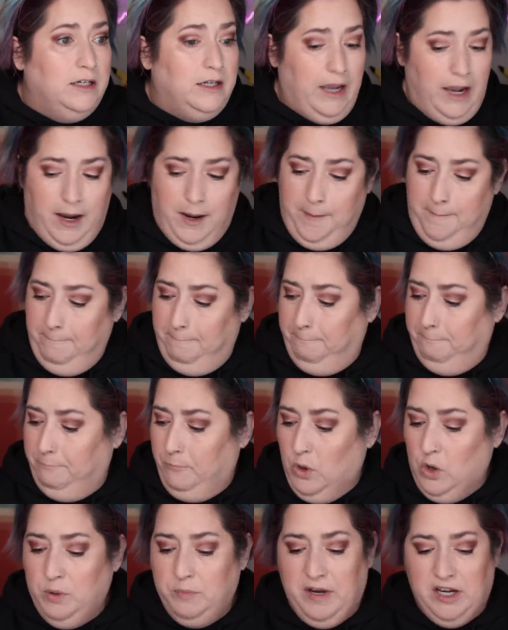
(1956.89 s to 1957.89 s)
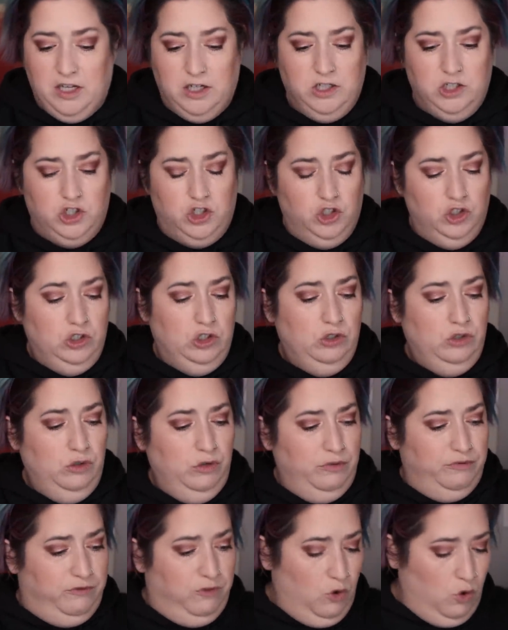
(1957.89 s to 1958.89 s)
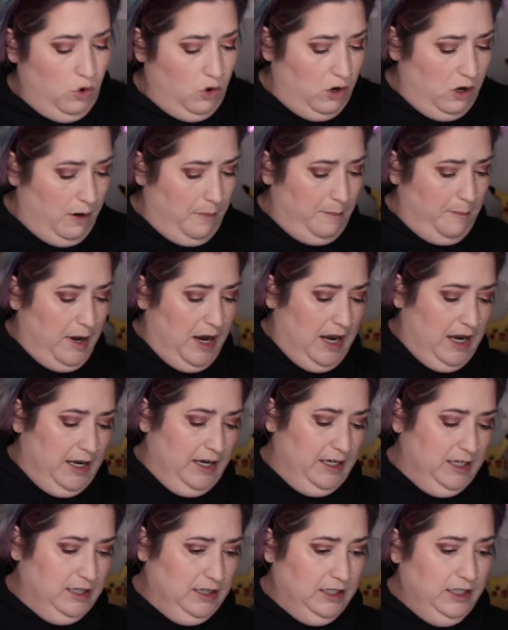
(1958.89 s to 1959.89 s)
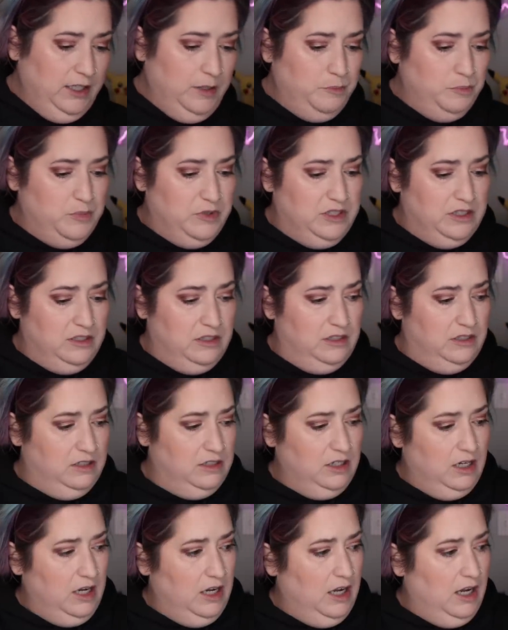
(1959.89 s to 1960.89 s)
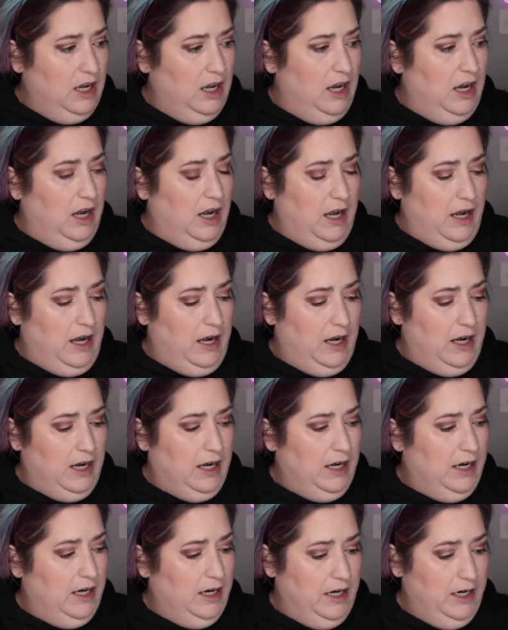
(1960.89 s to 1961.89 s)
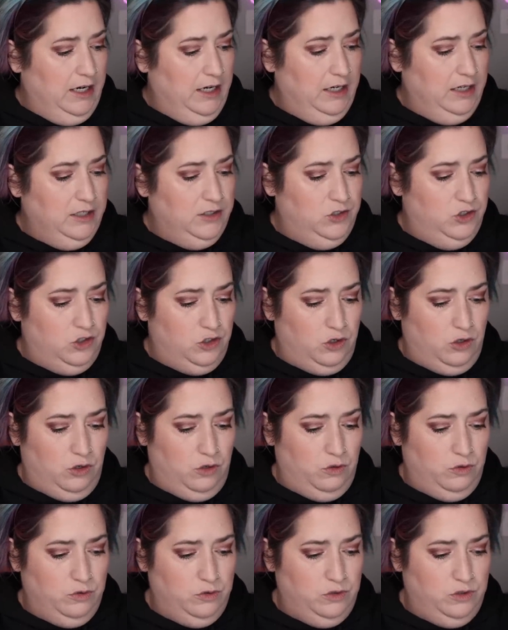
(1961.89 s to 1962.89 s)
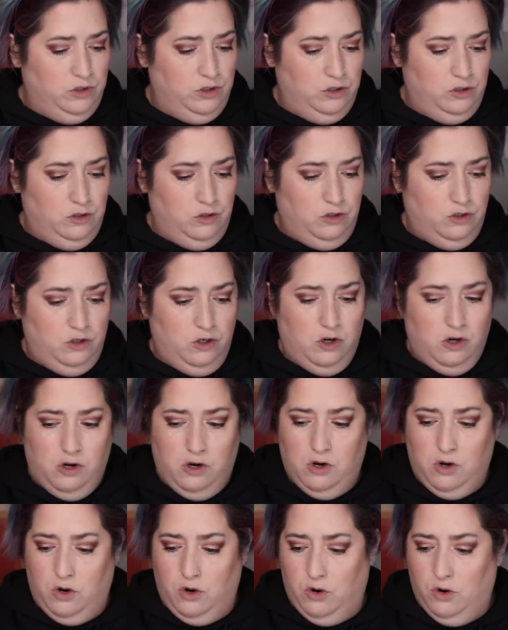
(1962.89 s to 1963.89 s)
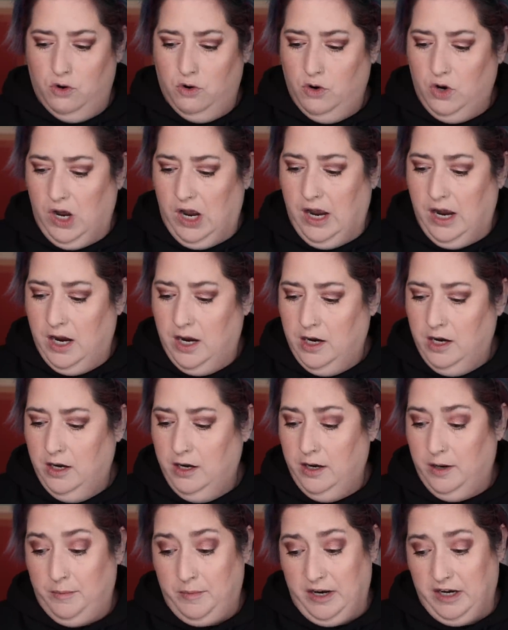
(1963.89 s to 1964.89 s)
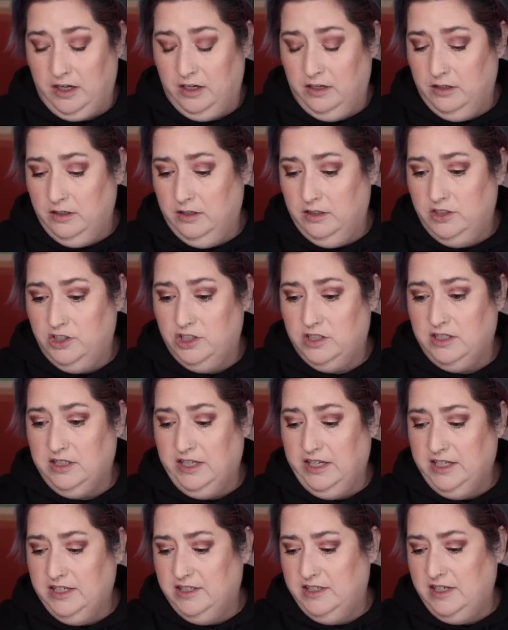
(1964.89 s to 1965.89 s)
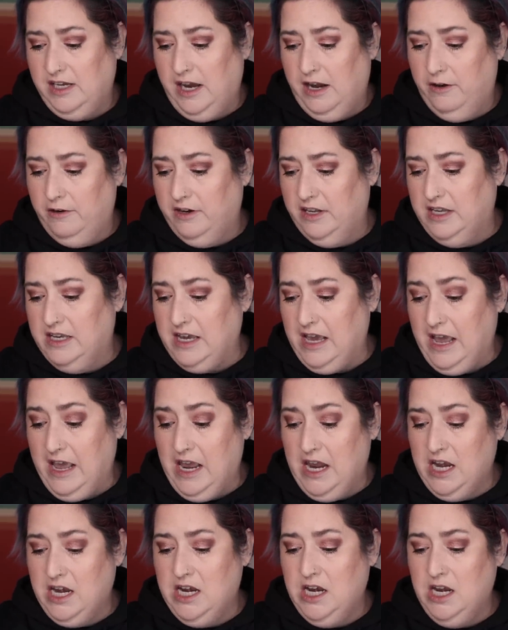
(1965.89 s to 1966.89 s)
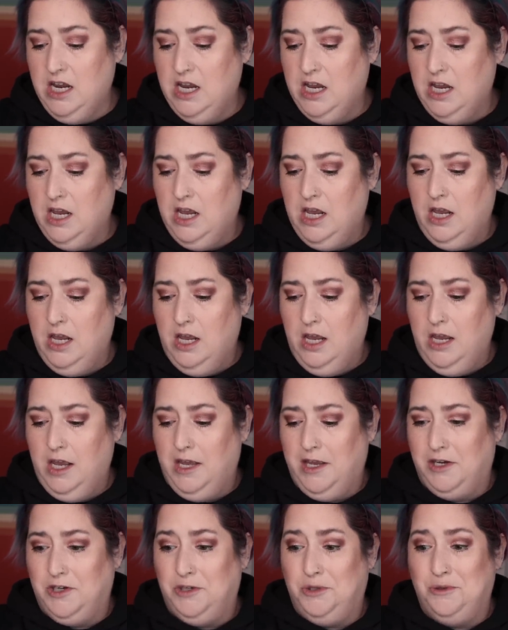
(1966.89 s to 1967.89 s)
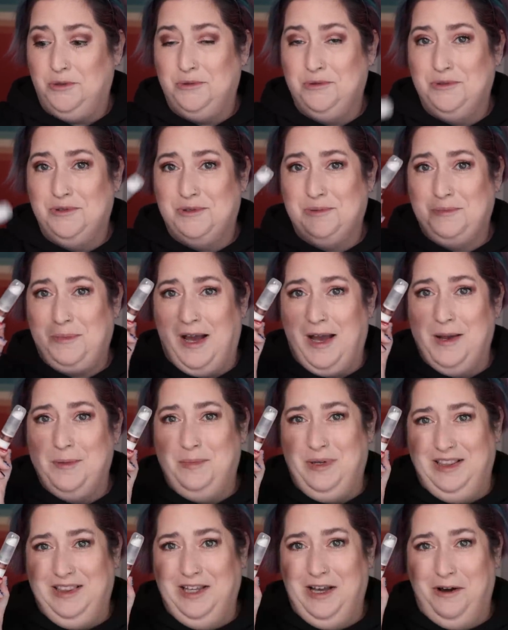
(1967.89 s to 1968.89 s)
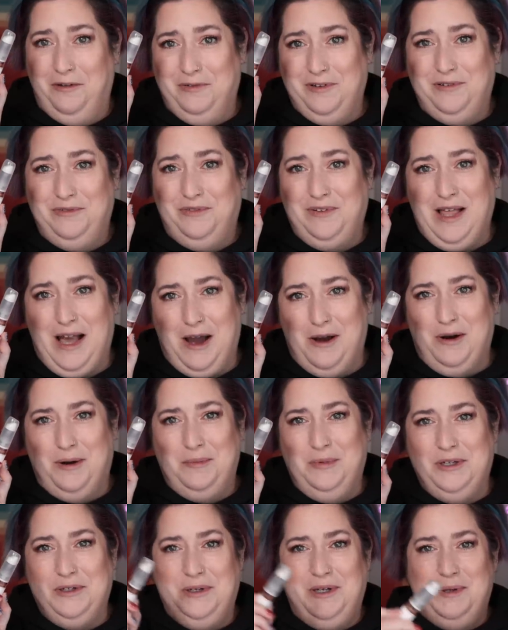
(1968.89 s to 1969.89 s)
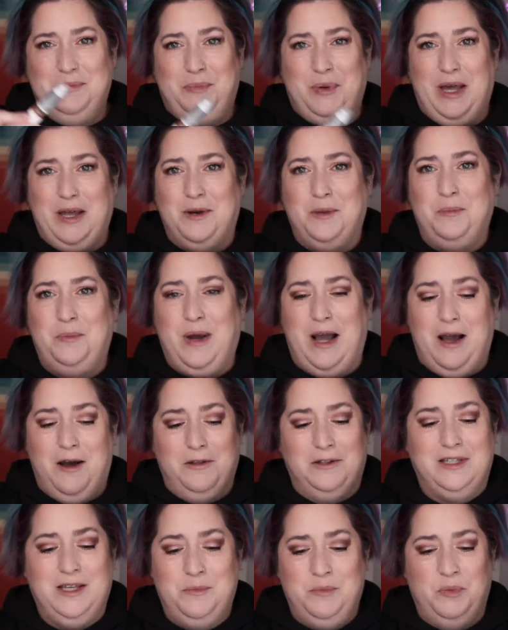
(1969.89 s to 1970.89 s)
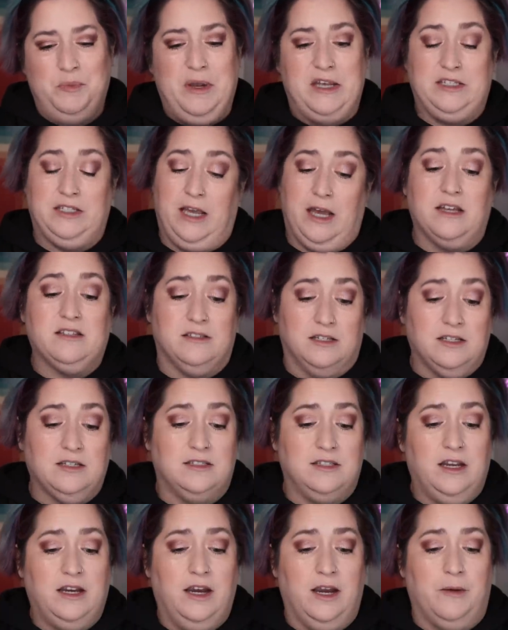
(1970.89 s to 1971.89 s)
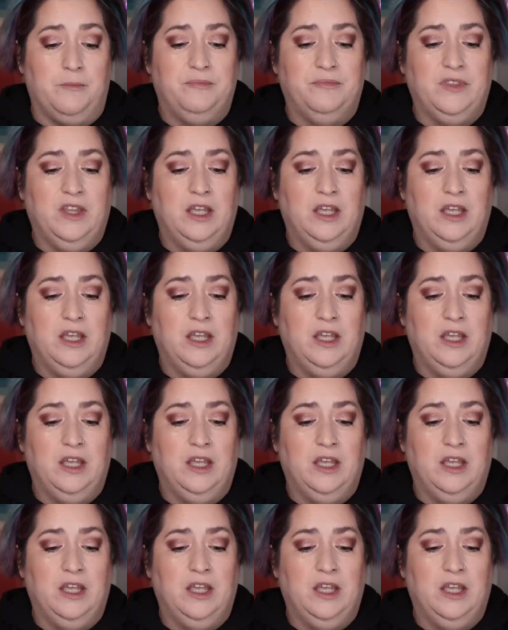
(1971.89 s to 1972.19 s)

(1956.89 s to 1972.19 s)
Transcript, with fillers: Yeah. What am I going to do for my lips? I don't know. I, am I gonna just lazy out again and use my beloved Flower Beauty Petal Pout Lip matte? Yes, yes I am.